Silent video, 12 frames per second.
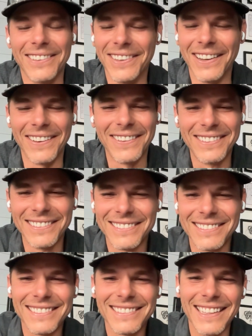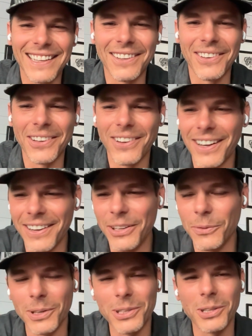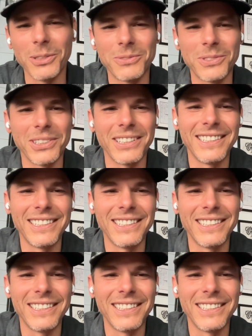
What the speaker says: know. I don't know how anyone could have really.